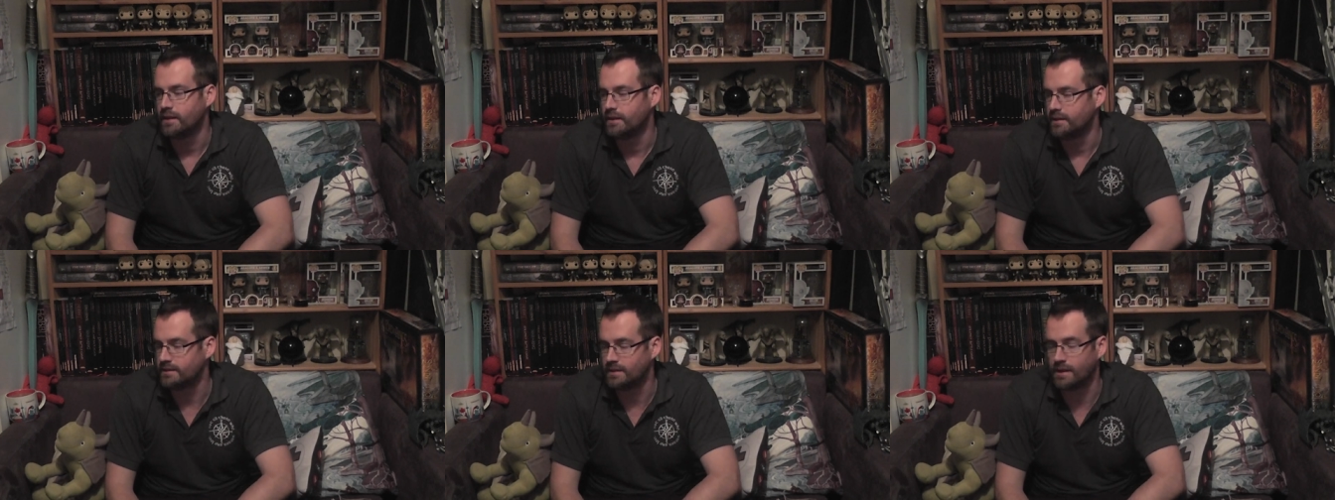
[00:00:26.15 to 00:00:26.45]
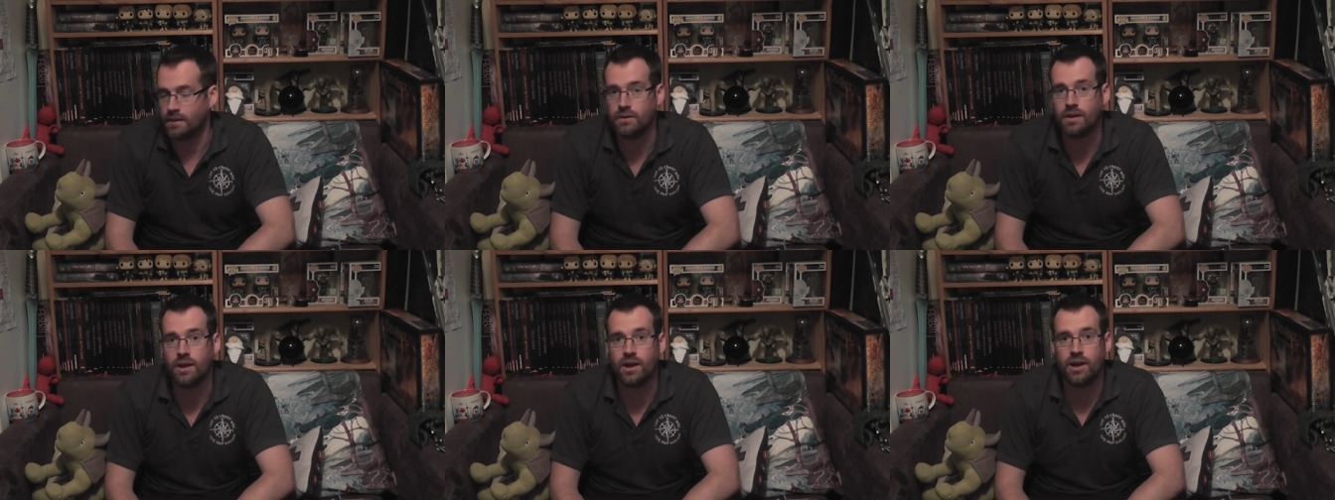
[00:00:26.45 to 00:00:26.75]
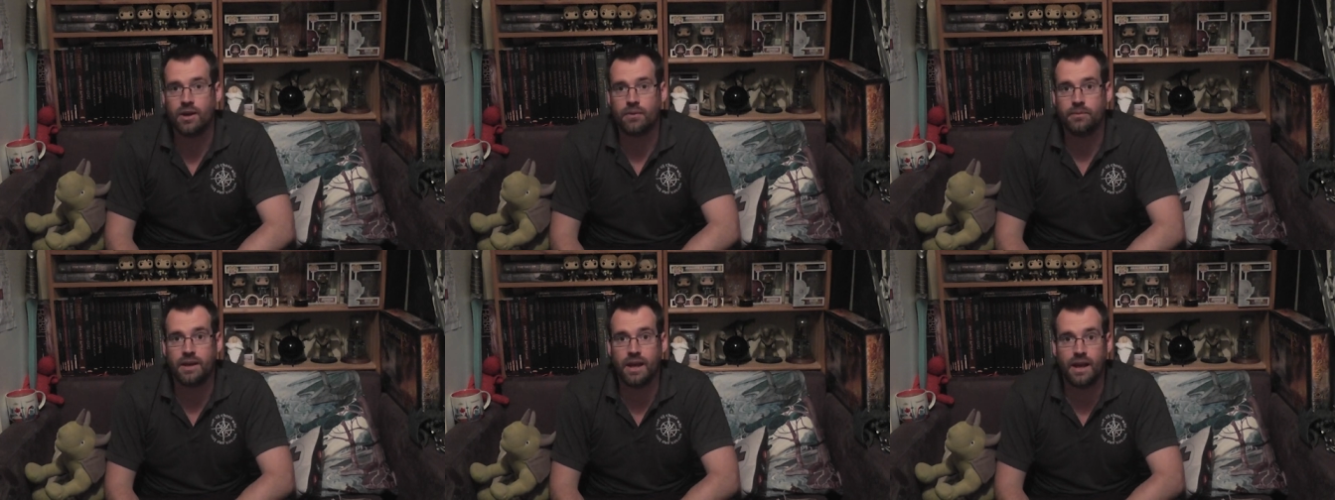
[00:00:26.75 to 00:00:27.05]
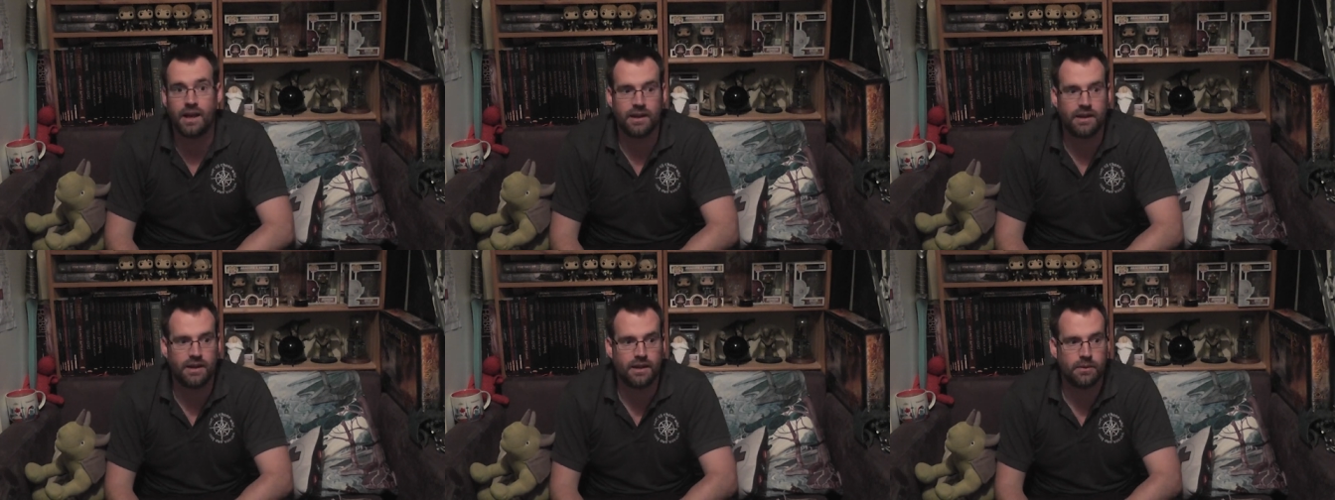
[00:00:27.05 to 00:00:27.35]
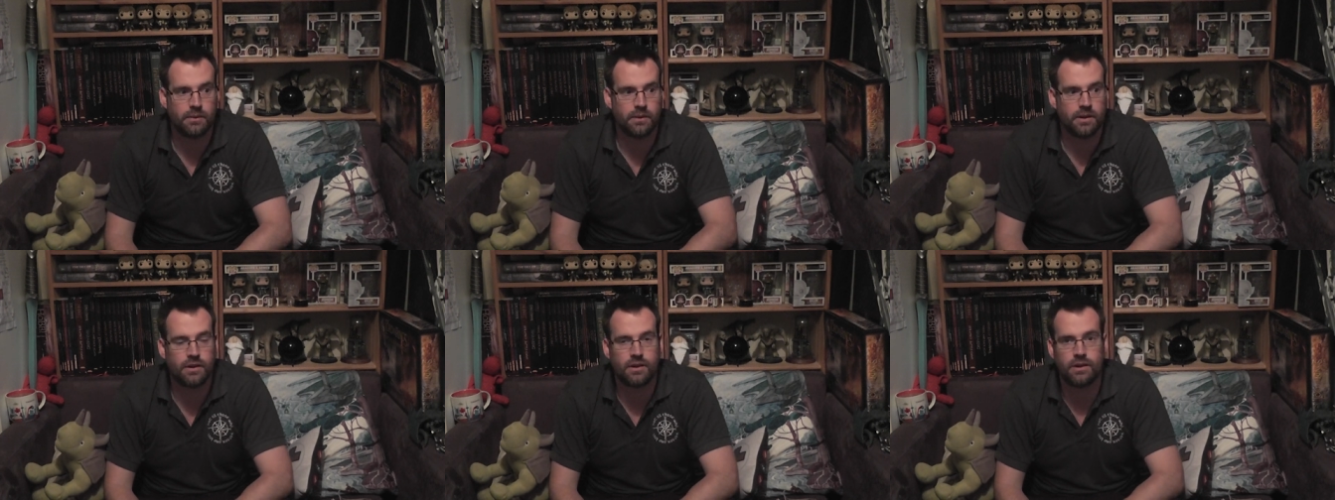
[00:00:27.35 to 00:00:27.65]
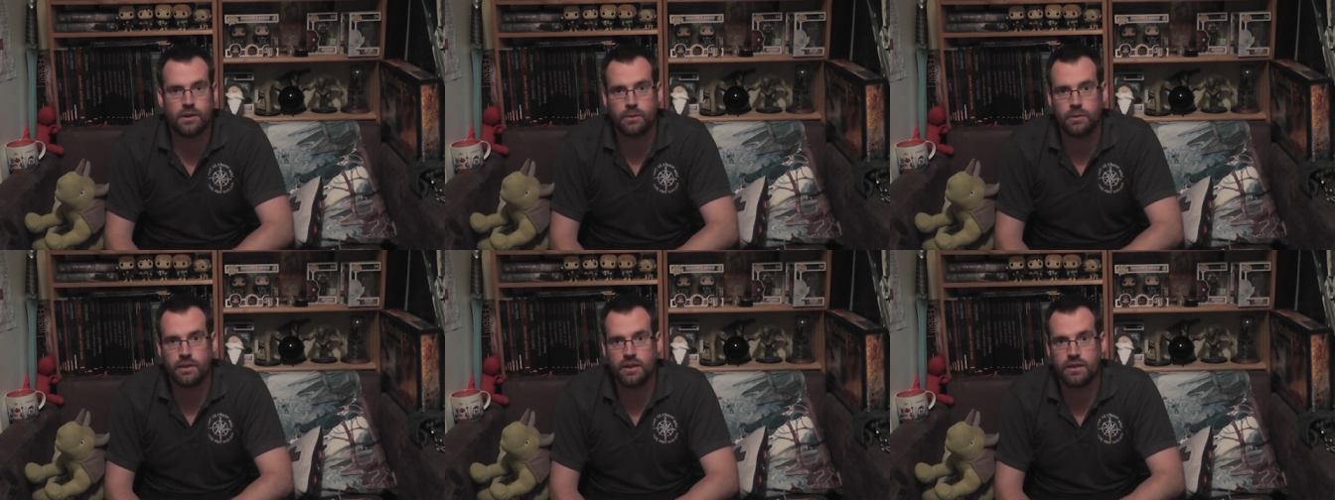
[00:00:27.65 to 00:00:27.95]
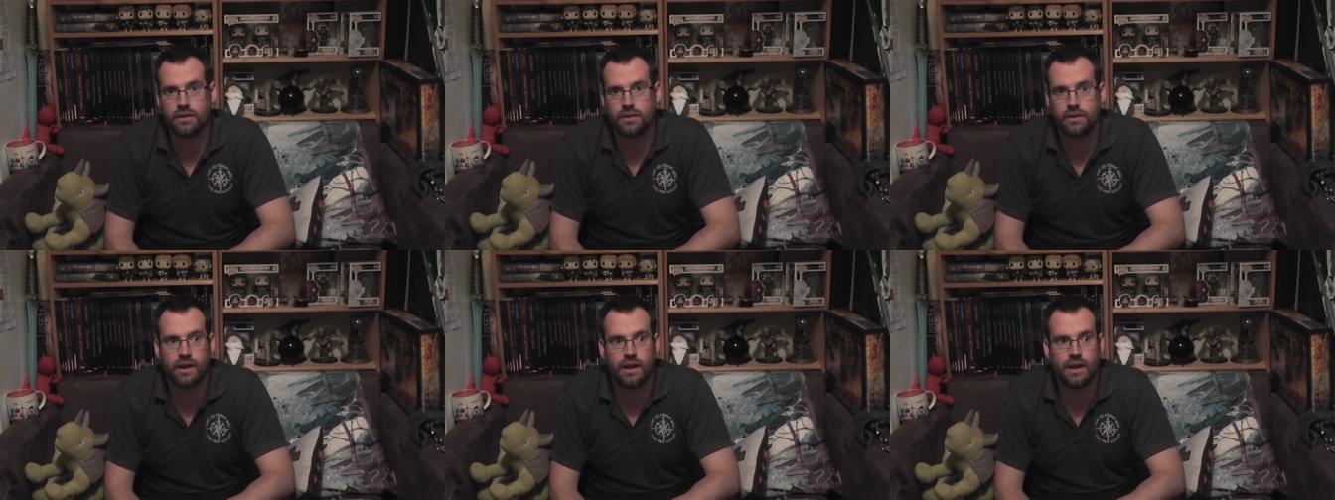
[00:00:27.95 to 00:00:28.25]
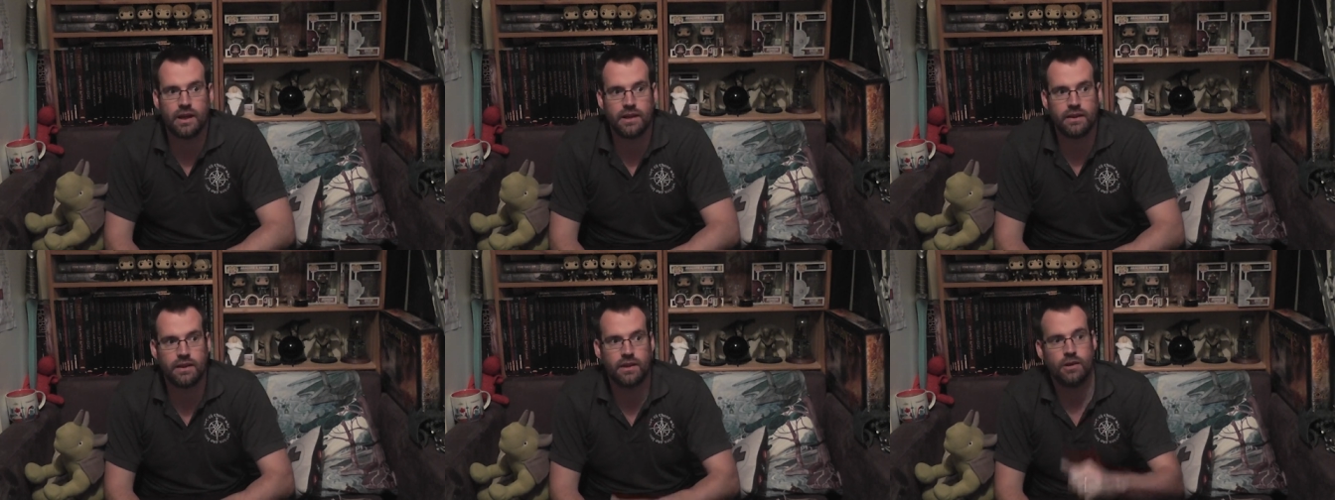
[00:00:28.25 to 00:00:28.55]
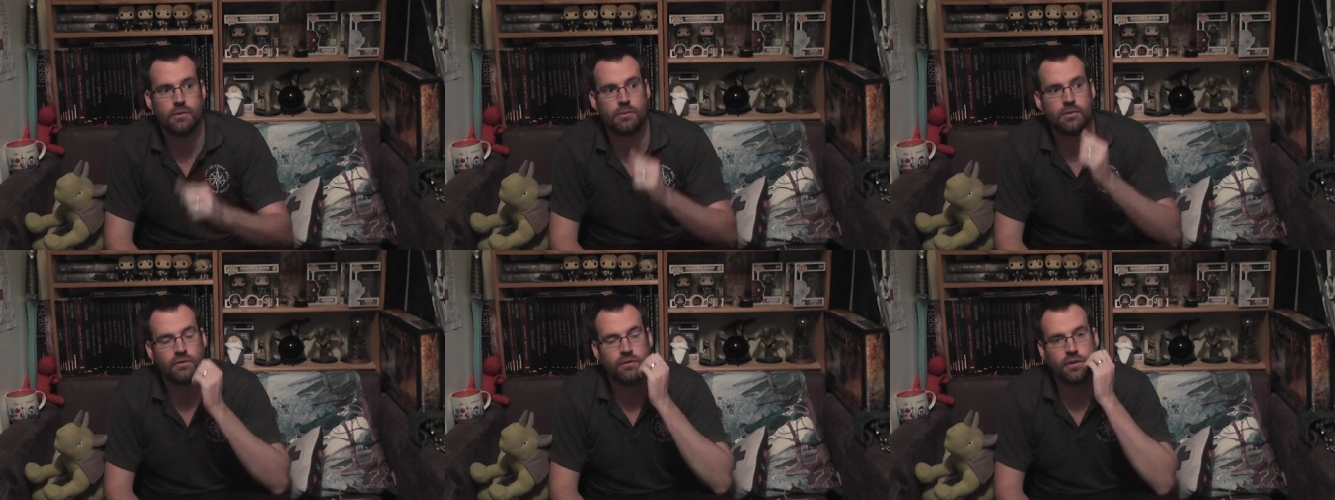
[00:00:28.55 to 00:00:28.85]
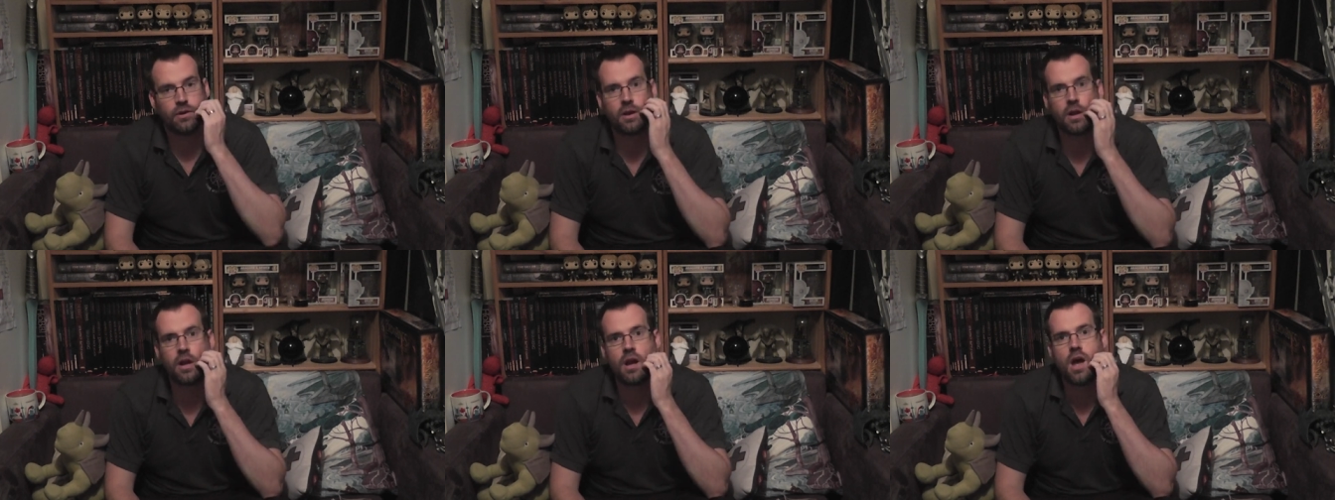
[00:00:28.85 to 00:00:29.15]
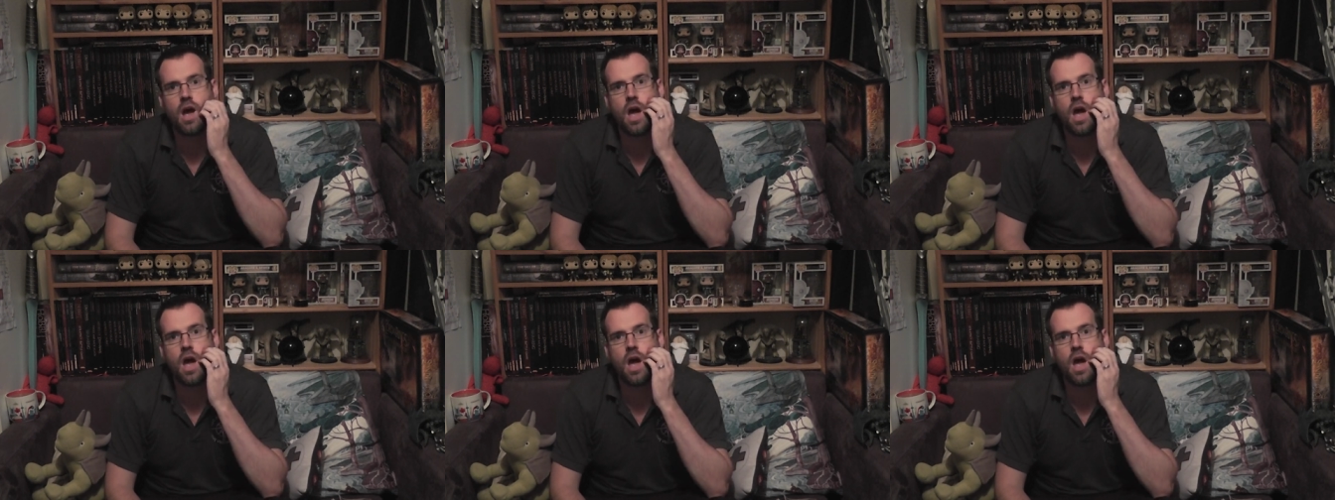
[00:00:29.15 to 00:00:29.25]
So um, yeah, here we are with uh, the hobby vlog